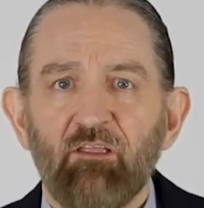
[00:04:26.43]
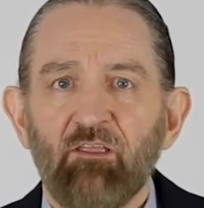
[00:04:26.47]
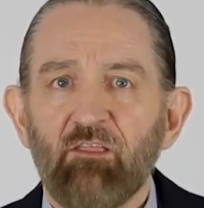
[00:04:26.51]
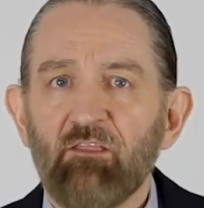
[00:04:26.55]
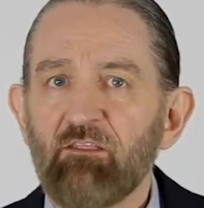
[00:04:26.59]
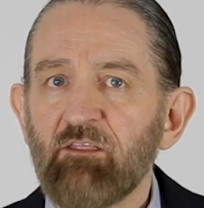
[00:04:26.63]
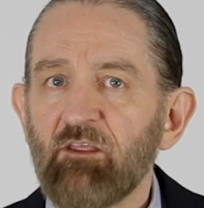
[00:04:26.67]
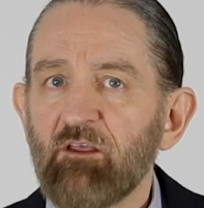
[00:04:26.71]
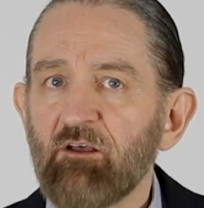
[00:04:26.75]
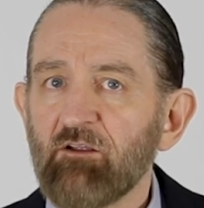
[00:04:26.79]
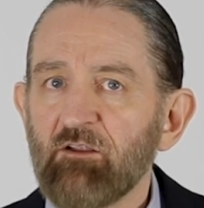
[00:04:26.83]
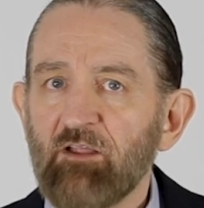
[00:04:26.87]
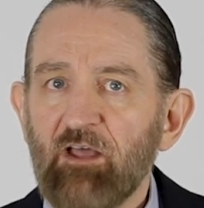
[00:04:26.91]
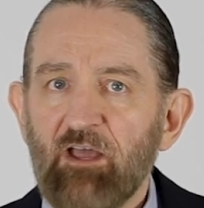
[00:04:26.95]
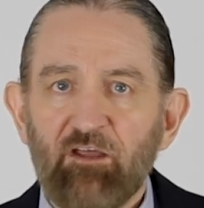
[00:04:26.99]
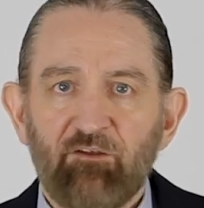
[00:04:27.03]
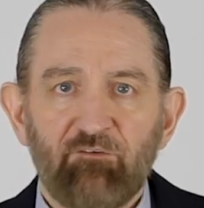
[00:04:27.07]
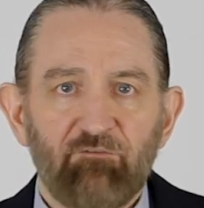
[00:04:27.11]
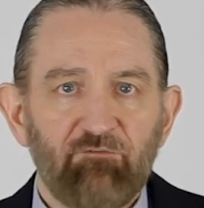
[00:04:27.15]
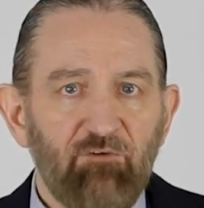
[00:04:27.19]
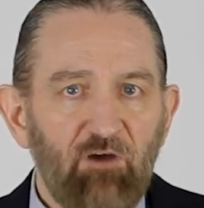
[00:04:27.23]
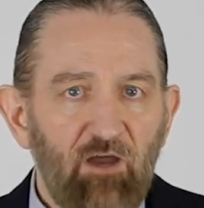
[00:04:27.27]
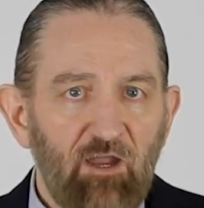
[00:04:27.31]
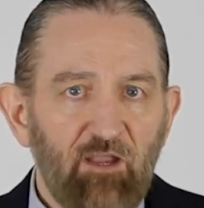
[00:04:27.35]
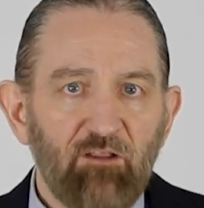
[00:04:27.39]
They'll
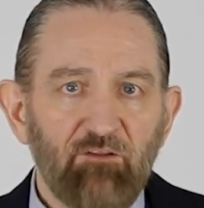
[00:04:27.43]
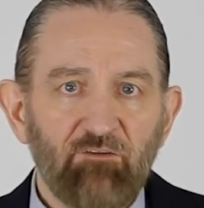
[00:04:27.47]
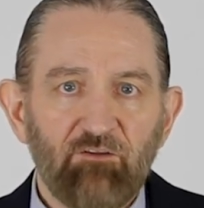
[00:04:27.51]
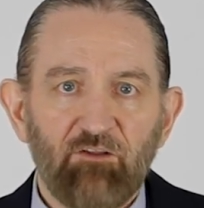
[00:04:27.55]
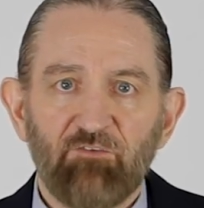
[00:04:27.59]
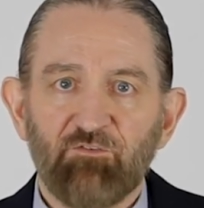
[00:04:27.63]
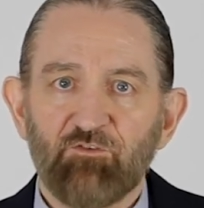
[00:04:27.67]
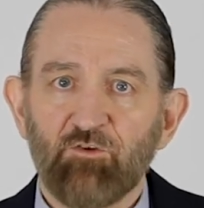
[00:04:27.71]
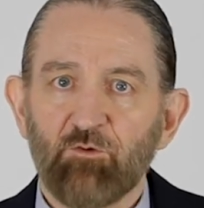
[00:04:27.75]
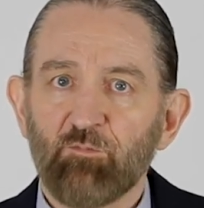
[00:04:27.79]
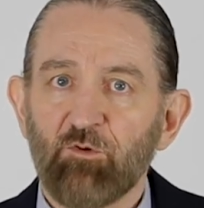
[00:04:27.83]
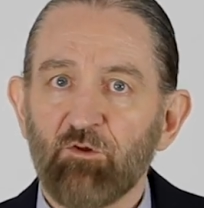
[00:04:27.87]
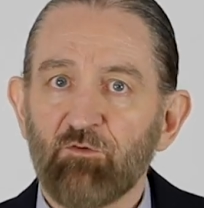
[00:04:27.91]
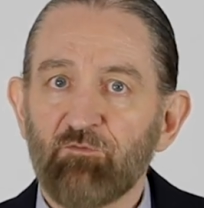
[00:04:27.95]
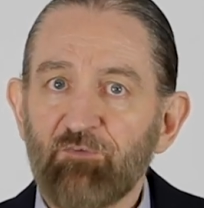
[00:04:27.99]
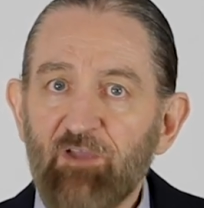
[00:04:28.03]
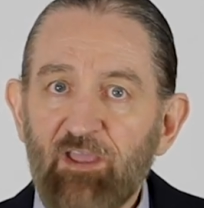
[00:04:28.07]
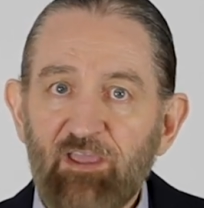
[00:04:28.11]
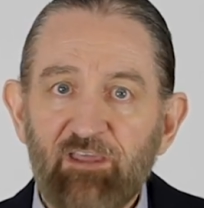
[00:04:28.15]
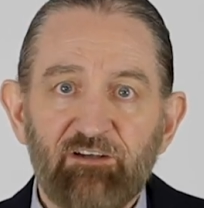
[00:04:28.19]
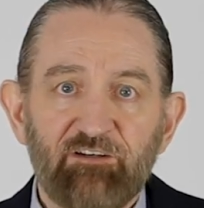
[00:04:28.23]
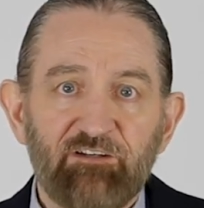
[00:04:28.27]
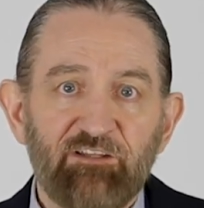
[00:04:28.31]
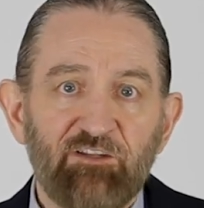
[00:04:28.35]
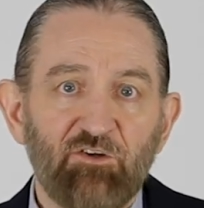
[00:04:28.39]
add violence or
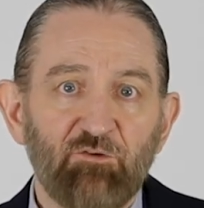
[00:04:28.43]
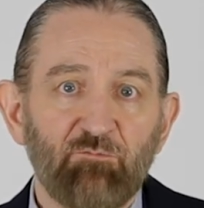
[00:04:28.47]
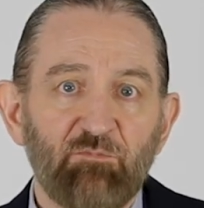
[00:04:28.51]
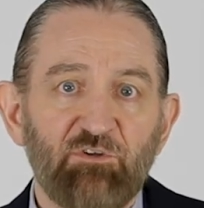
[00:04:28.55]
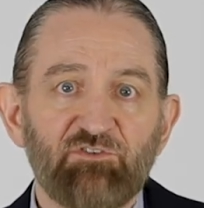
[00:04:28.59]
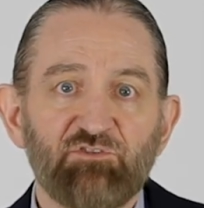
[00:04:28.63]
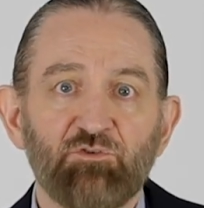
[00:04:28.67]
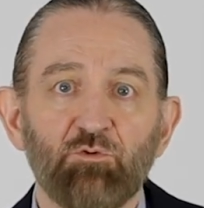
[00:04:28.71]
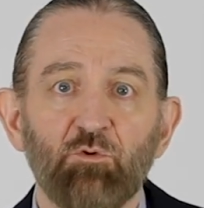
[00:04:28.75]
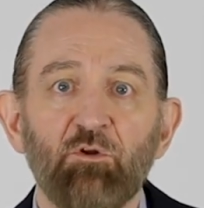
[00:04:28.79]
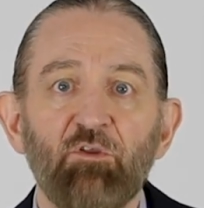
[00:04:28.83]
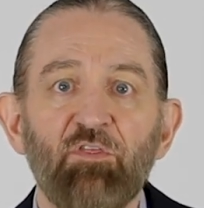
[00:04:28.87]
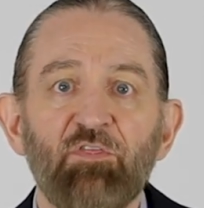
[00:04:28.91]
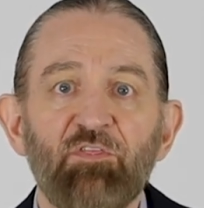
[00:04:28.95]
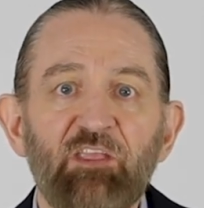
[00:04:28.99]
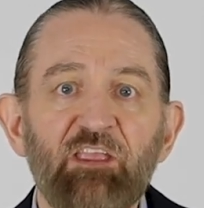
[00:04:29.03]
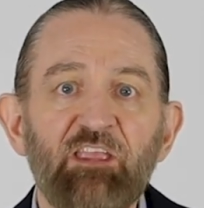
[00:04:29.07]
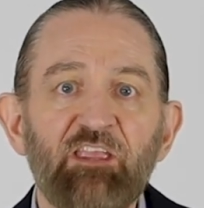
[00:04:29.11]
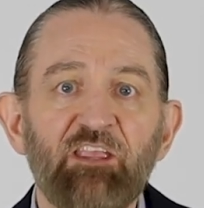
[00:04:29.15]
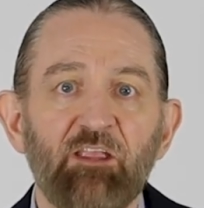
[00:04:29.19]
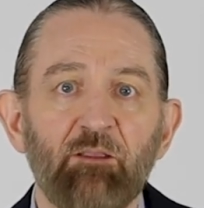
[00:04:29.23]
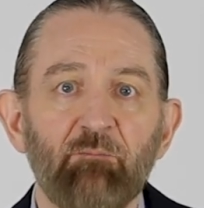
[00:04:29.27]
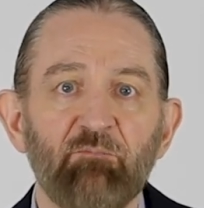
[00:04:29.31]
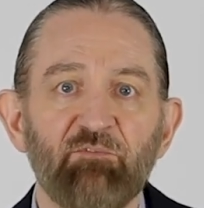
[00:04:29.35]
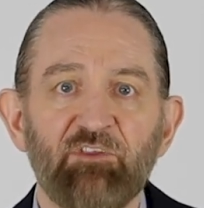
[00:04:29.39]
profanity or mature
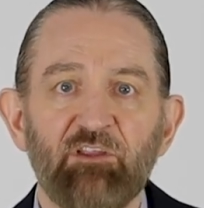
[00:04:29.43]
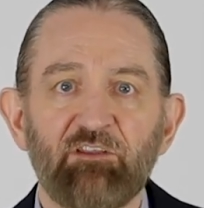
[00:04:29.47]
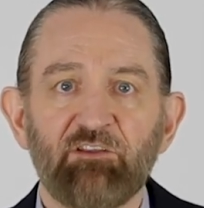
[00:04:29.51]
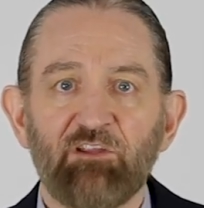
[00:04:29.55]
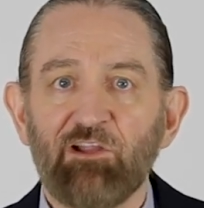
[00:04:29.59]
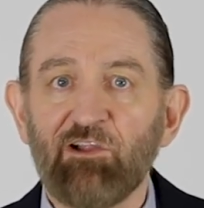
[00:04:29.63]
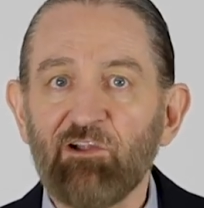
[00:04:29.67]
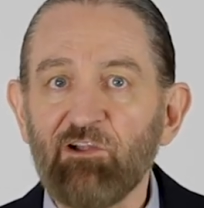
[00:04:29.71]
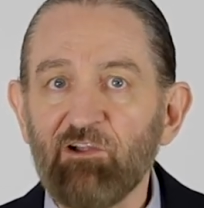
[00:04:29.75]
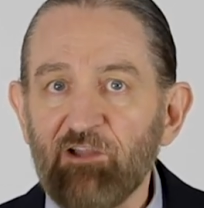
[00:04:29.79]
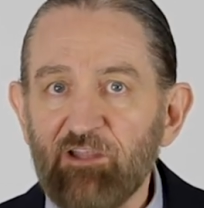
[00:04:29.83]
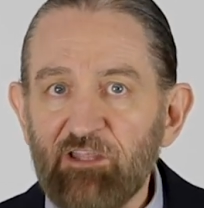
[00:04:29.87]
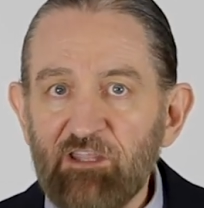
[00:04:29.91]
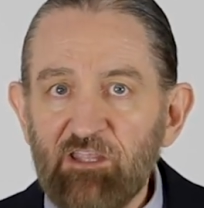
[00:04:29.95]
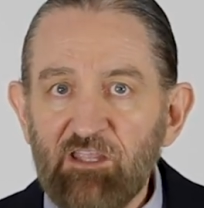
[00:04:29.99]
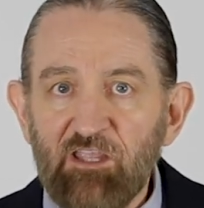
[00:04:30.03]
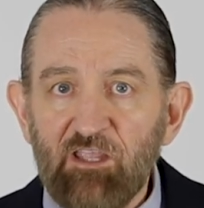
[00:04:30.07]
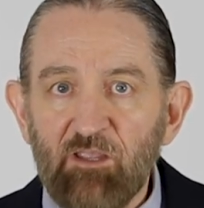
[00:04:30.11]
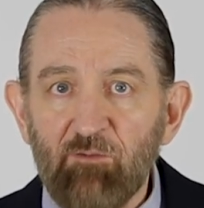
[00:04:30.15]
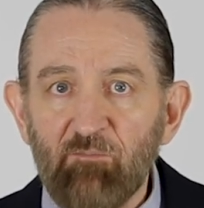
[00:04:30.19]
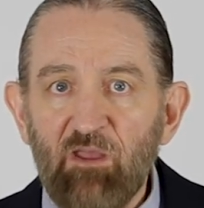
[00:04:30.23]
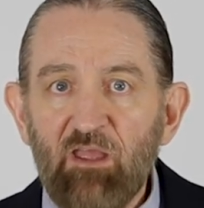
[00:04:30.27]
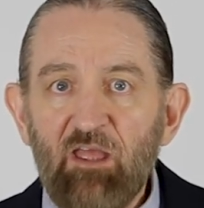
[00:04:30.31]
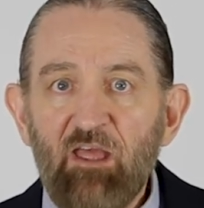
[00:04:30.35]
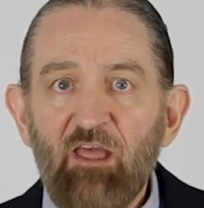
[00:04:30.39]
themes and
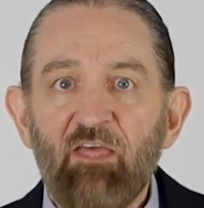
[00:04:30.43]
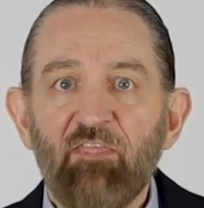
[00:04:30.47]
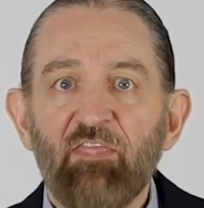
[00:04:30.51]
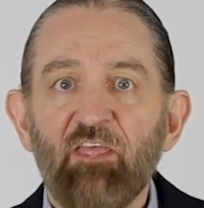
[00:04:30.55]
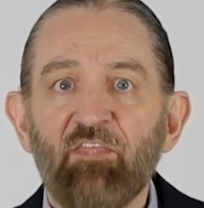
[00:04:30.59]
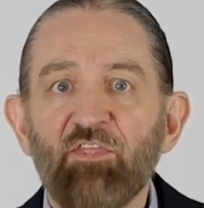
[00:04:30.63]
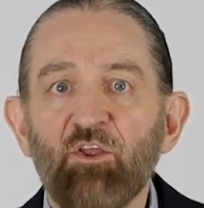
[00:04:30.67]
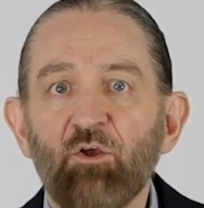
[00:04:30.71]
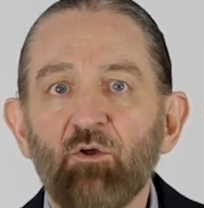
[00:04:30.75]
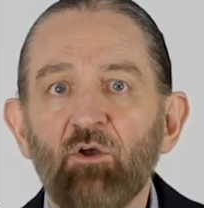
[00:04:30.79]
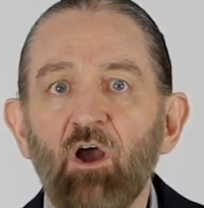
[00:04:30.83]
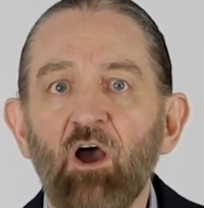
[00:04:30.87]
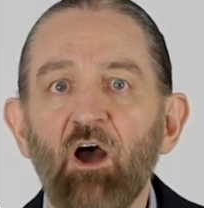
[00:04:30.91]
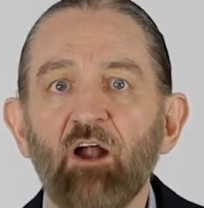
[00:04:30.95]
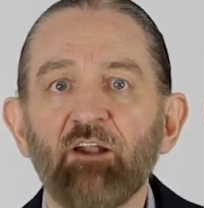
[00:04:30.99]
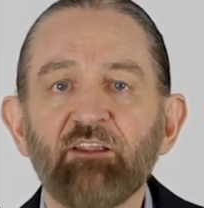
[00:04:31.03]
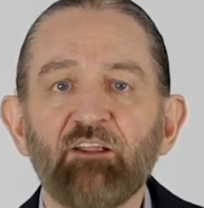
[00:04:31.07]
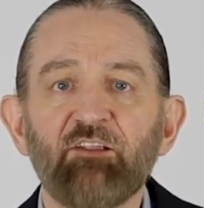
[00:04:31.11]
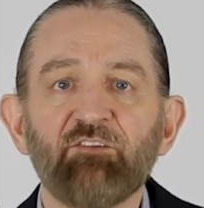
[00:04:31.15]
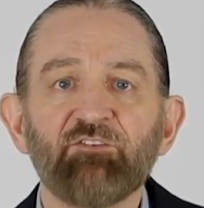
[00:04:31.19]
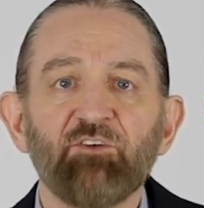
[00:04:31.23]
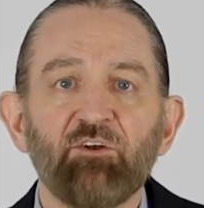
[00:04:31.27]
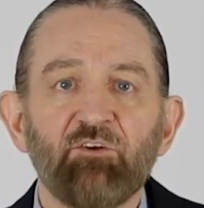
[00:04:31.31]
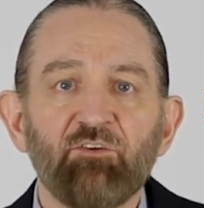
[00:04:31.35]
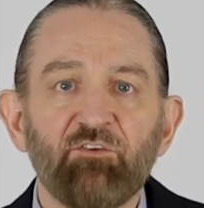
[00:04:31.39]
claim that their
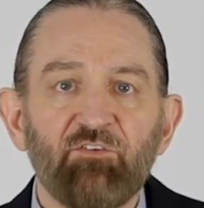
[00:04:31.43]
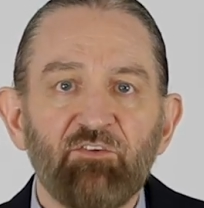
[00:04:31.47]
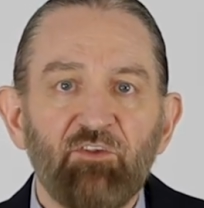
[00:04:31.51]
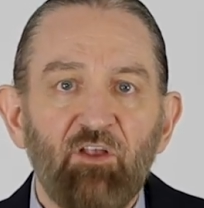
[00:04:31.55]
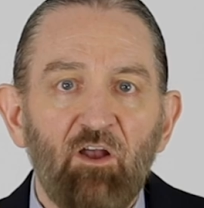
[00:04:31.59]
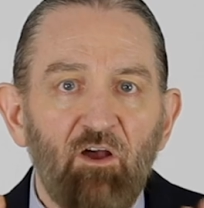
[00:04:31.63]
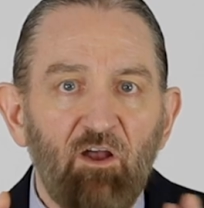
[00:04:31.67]
audience are,